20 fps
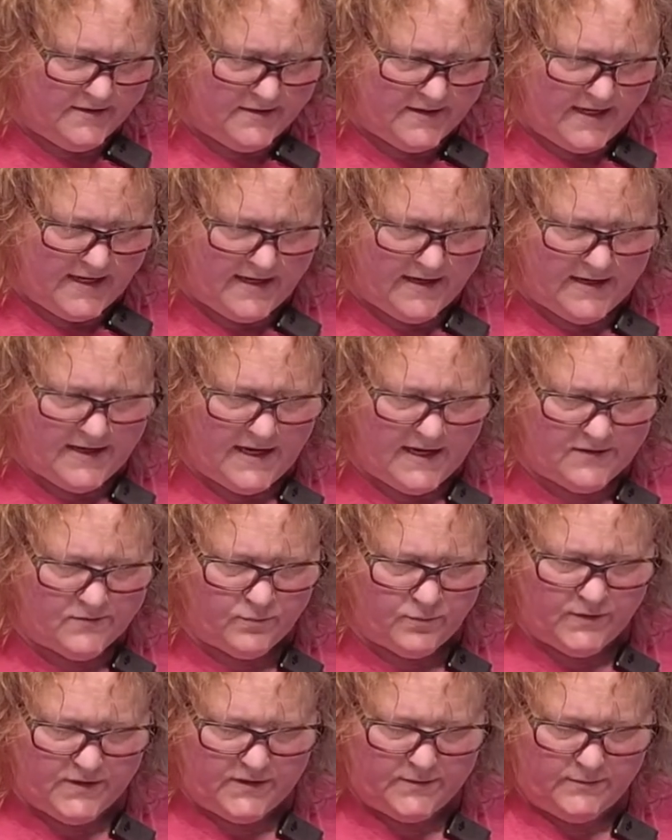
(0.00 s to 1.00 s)
they get
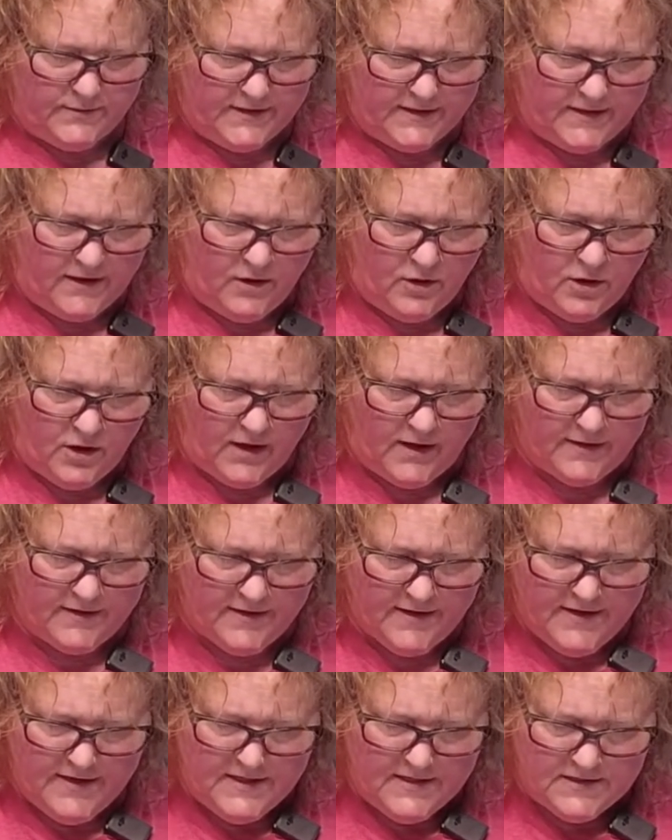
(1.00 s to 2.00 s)
really, really hard.
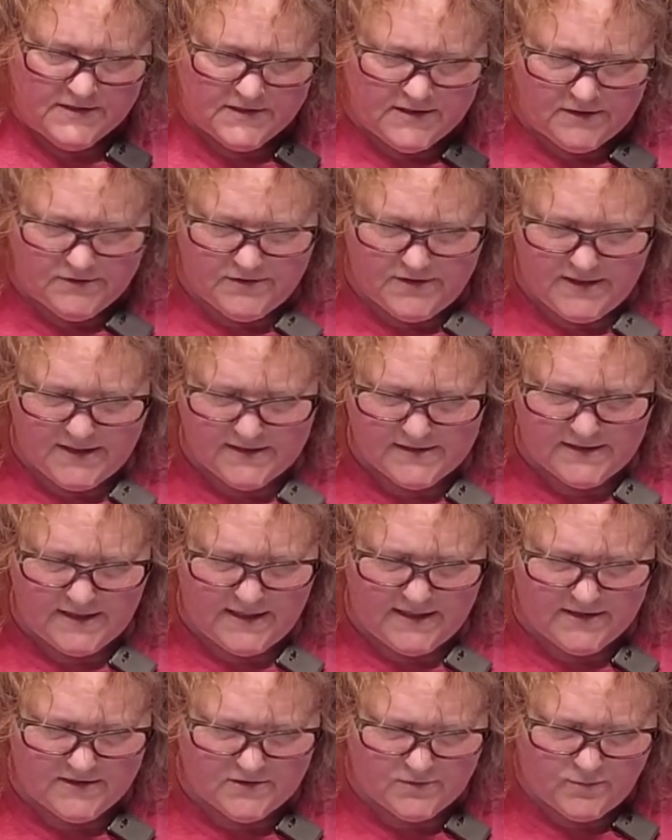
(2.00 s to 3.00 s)
So this
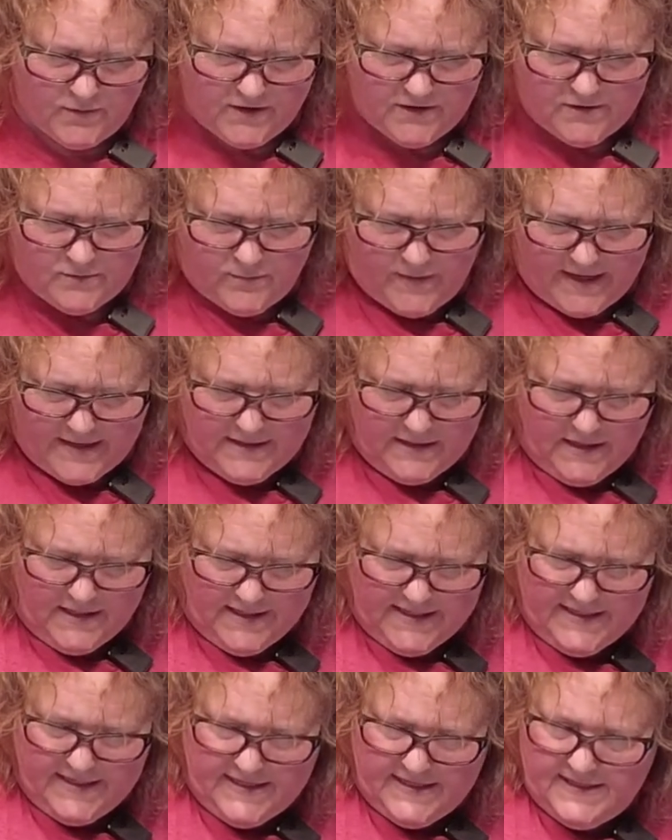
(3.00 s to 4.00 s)
is where the red
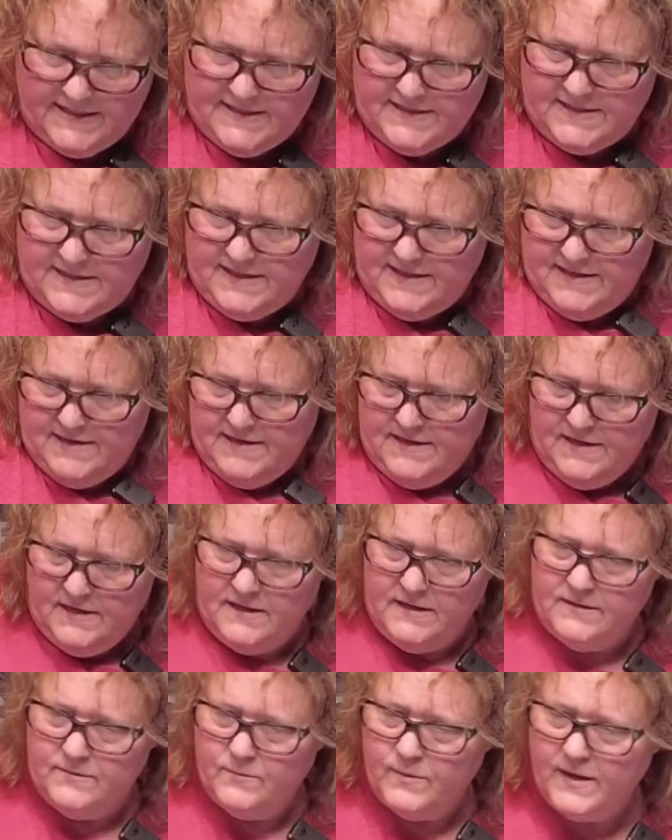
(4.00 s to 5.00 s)
line is.
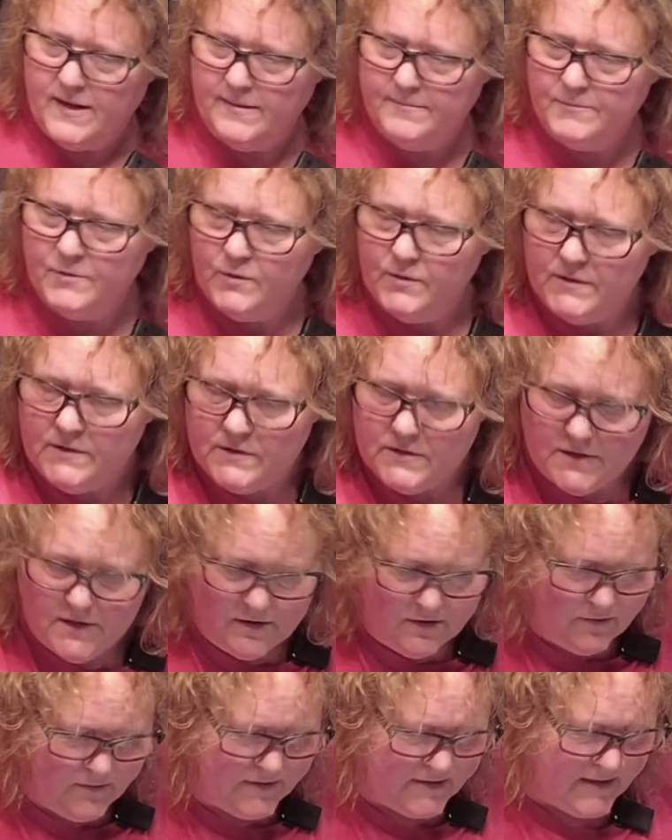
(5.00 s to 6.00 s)
And what I'm going to
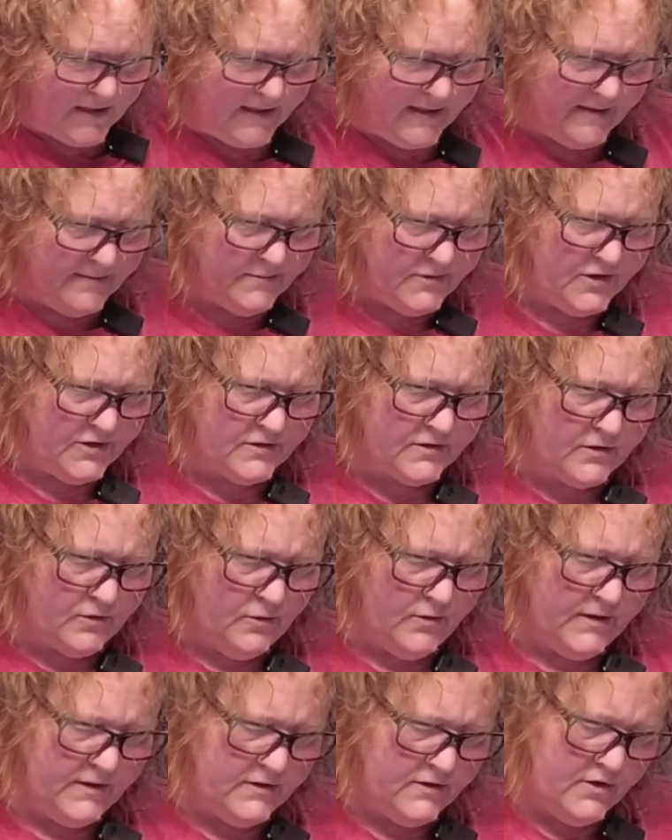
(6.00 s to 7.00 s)
do is I am just
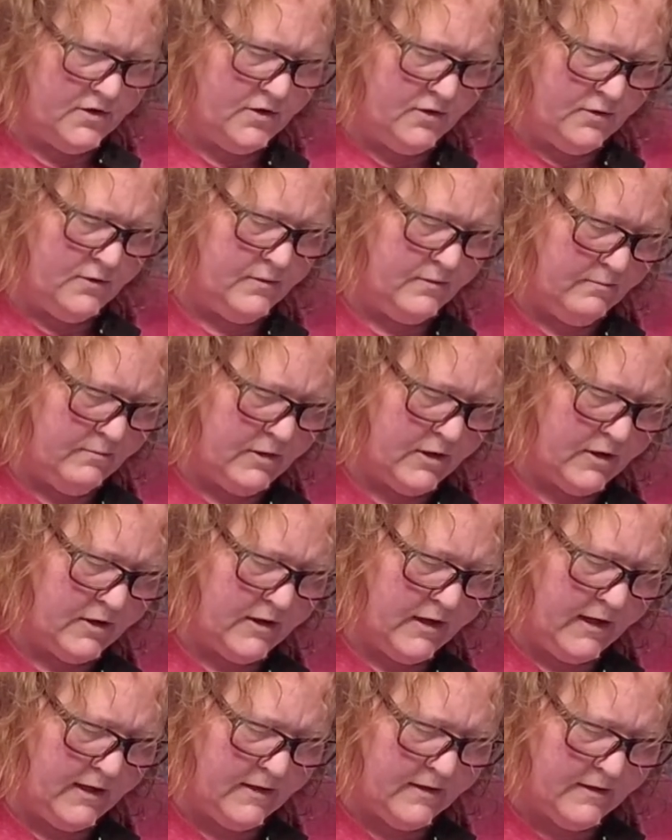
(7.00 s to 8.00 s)
going to
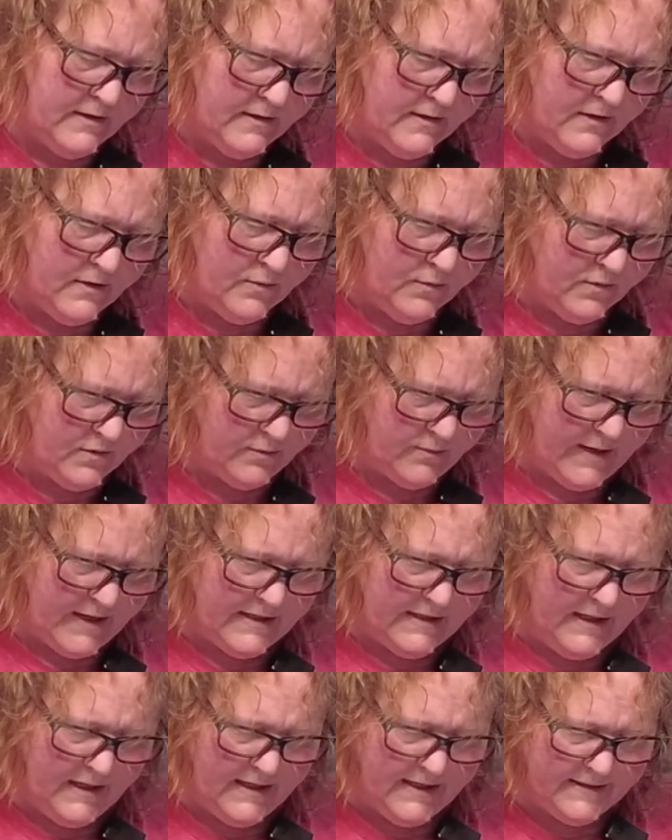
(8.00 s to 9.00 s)
mark it with a
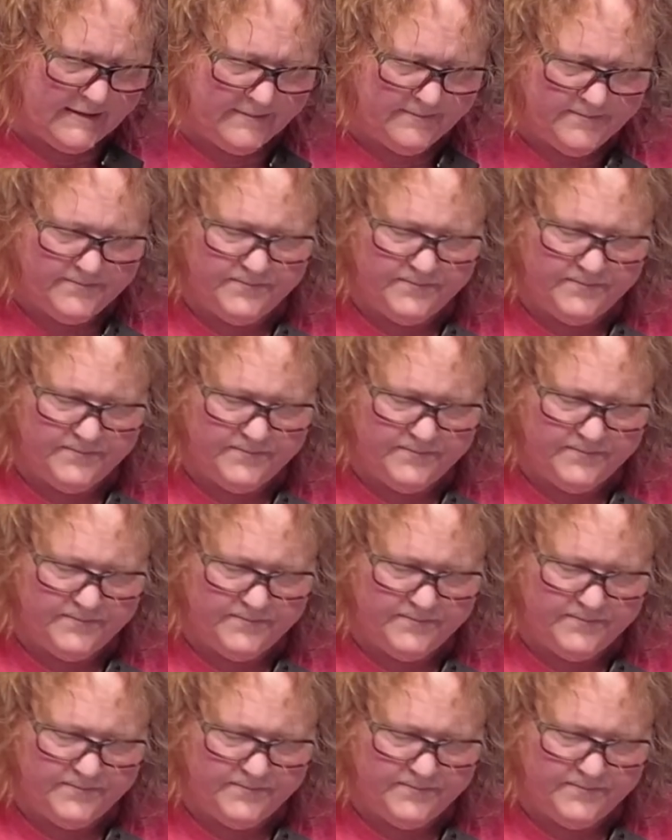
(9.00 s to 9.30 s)
red line.